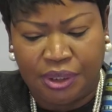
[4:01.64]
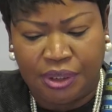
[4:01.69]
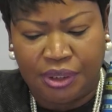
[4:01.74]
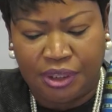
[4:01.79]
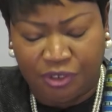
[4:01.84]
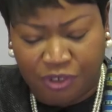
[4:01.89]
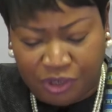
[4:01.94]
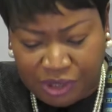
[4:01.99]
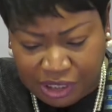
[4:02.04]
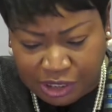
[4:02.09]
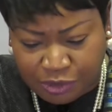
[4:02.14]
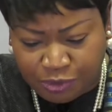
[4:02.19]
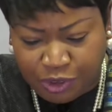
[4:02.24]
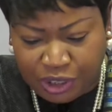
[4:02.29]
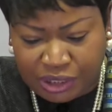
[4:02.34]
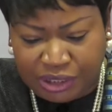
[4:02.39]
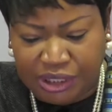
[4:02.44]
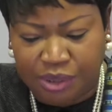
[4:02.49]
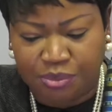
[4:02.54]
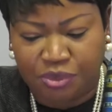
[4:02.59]
these
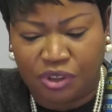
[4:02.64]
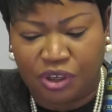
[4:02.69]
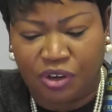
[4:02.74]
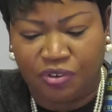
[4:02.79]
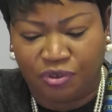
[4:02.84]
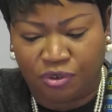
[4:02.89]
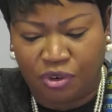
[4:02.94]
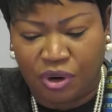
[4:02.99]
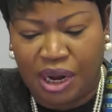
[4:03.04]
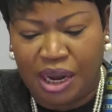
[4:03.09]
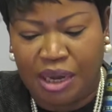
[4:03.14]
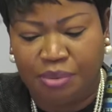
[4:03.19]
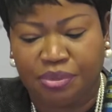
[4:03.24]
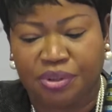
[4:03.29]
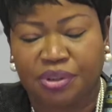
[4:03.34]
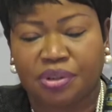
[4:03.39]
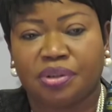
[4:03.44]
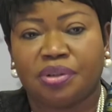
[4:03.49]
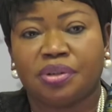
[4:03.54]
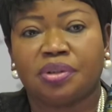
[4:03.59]
victims of
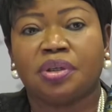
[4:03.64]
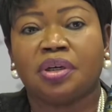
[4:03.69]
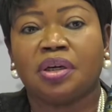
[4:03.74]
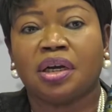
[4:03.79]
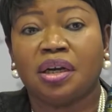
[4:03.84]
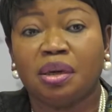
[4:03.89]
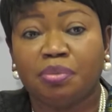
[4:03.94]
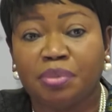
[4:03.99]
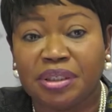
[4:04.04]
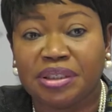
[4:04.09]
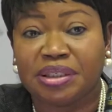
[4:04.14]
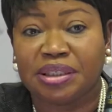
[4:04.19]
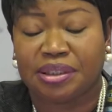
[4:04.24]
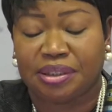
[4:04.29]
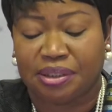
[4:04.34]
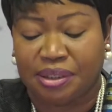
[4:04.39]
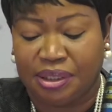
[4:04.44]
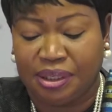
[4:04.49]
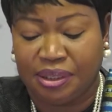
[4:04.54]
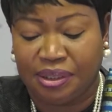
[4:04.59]
crimes
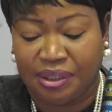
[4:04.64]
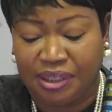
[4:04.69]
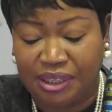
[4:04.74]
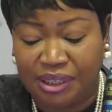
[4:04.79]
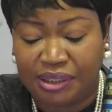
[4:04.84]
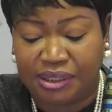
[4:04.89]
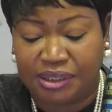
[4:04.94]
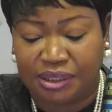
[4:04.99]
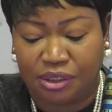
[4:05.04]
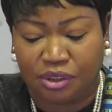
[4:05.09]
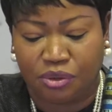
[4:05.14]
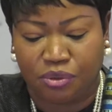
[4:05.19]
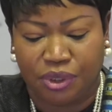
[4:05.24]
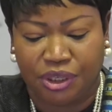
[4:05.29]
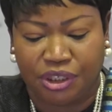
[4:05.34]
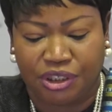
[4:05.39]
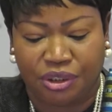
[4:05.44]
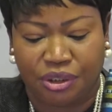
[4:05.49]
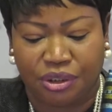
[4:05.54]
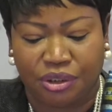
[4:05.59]
committed in these
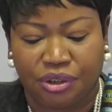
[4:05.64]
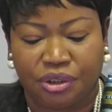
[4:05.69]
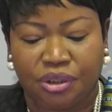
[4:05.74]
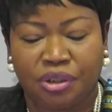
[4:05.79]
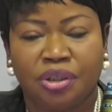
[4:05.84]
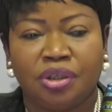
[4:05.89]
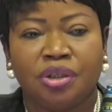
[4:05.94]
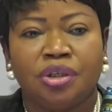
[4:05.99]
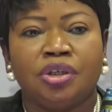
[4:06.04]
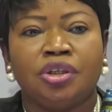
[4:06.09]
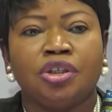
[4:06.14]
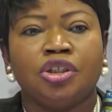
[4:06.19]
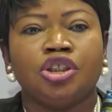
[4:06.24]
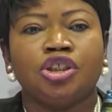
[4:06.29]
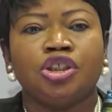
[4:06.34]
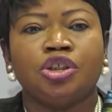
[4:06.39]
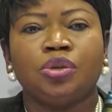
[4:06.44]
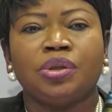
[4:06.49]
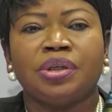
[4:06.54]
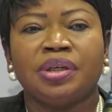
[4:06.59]
situations
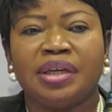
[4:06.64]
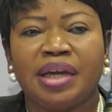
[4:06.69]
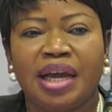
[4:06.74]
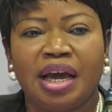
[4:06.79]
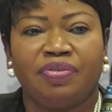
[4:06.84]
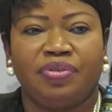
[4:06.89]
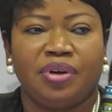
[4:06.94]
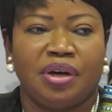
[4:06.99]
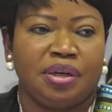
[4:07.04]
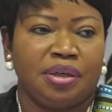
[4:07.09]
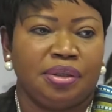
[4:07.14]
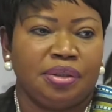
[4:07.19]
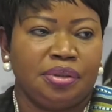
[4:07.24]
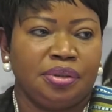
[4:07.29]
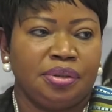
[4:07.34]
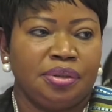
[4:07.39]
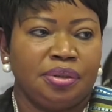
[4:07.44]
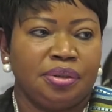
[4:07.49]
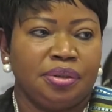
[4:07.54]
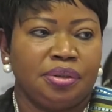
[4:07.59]
should never
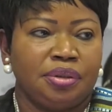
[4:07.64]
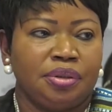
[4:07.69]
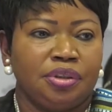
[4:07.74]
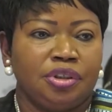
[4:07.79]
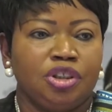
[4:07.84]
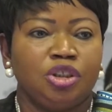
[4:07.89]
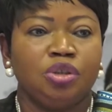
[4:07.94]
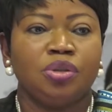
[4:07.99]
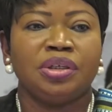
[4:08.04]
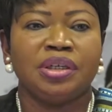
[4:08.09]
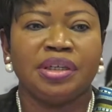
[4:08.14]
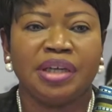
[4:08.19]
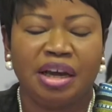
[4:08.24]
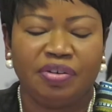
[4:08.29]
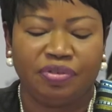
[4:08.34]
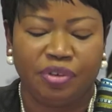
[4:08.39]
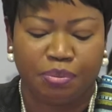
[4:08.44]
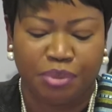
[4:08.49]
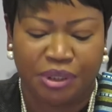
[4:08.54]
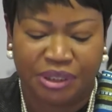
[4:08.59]

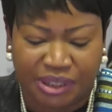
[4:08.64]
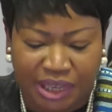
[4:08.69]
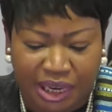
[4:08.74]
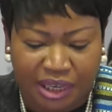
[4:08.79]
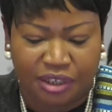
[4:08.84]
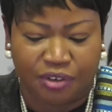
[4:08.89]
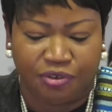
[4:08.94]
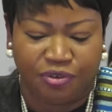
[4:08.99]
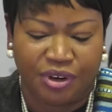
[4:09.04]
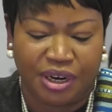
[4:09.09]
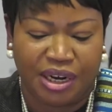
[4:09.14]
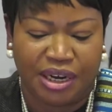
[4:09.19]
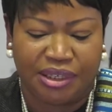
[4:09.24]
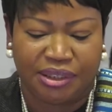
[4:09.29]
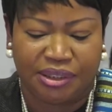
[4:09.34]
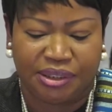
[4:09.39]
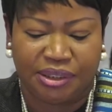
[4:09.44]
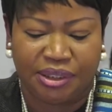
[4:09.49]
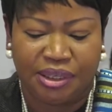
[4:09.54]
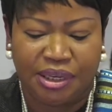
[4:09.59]
be
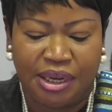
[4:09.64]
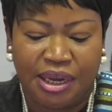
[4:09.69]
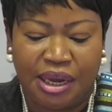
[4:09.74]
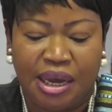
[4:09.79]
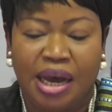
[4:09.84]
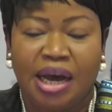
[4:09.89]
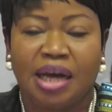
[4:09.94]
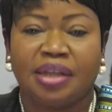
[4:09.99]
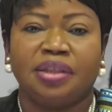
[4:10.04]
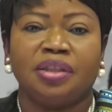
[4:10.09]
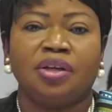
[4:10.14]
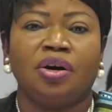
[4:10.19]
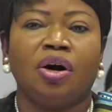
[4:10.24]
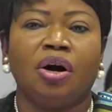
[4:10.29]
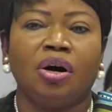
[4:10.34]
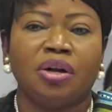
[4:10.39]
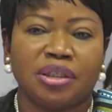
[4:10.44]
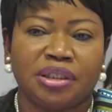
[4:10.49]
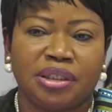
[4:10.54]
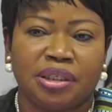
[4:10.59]
sacrificed at the
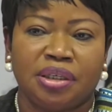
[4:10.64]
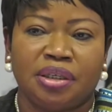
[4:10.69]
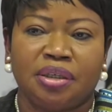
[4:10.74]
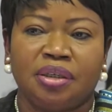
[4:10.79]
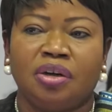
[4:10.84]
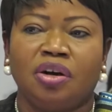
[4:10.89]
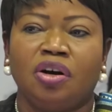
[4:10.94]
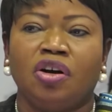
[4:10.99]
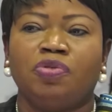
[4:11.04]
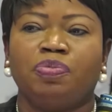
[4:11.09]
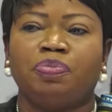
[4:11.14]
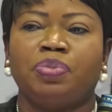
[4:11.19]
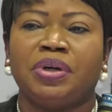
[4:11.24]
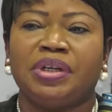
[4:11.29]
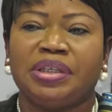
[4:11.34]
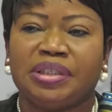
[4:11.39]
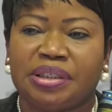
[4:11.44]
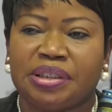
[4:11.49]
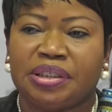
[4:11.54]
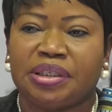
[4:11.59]
altar of
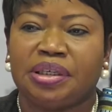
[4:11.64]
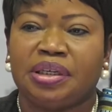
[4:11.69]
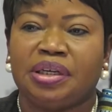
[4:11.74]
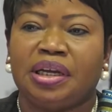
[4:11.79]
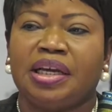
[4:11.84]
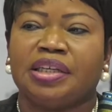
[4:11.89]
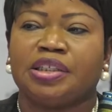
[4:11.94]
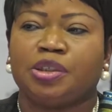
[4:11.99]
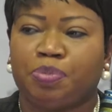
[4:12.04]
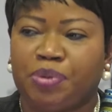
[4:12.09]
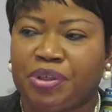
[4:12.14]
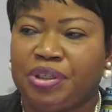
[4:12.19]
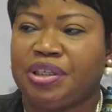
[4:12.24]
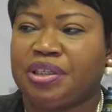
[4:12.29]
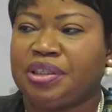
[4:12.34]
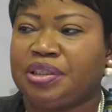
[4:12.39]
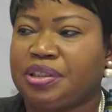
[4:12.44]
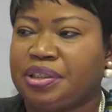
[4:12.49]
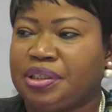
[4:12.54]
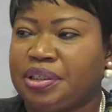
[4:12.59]
political
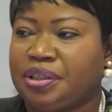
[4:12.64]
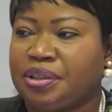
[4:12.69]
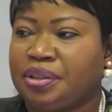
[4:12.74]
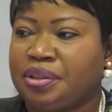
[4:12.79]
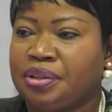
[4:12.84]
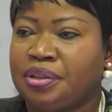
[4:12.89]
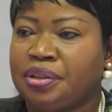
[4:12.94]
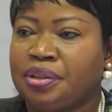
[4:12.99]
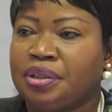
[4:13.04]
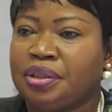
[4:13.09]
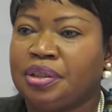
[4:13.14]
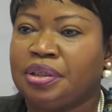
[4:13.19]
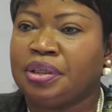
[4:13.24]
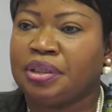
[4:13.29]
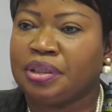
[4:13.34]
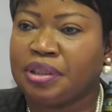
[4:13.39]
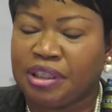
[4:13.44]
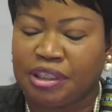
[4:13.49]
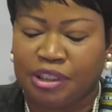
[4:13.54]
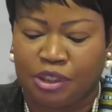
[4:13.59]
expediency.
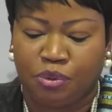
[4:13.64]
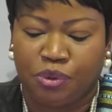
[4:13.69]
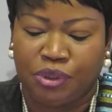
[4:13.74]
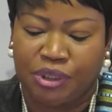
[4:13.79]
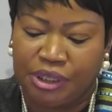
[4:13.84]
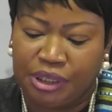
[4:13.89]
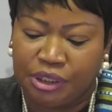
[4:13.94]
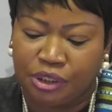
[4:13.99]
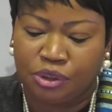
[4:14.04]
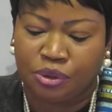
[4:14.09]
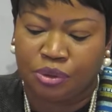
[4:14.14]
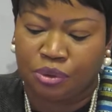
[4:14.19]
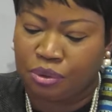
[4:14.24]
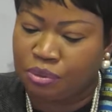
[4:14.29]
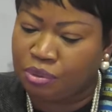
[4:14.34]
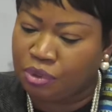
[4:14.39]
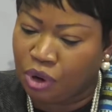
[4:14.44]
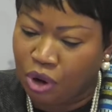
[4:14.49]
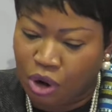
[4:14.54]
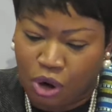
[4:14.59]
This we need to
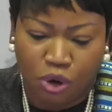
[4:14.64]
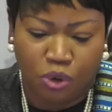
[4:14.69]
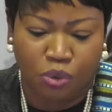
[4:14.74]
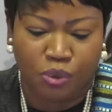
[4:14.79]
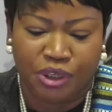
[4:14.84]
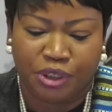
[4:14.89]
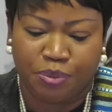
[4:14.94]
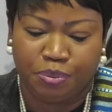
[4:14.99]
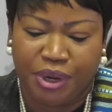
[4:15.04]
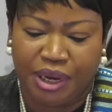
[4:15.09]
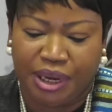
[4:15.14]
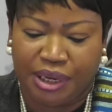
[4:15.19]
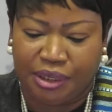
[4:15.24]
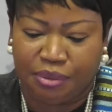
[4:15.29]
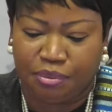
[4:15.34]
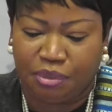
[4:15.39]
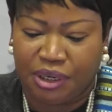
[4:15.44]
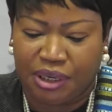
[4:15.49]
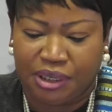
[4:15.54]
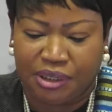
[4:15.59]
always bear
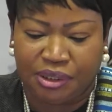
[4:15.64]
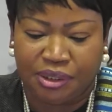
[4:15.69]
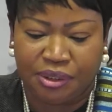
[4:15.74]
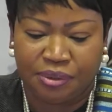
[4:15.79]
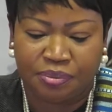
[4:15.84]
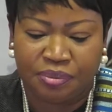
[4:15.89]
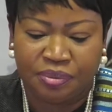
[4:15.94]
in mind.